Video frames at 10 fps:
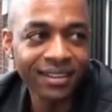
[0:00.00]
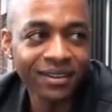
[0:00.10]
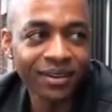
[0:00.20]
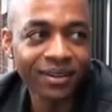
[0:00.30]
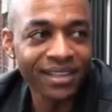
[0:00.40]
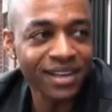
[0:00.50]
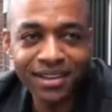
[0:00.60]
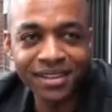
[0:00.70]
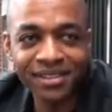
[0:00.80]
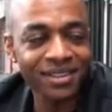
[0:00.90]
You know, like
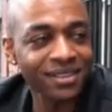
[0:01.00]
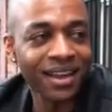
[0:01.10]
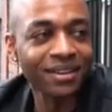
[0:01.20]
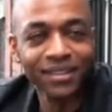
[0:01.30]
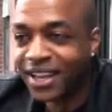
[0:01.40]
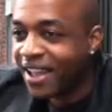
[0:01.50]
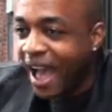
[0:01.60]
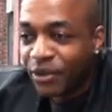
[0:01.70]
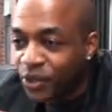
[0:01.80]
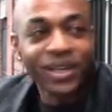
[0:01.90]
JD is just kind of,
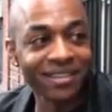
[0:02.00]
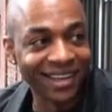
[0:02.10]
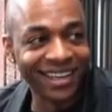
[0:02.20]
I'll do anything.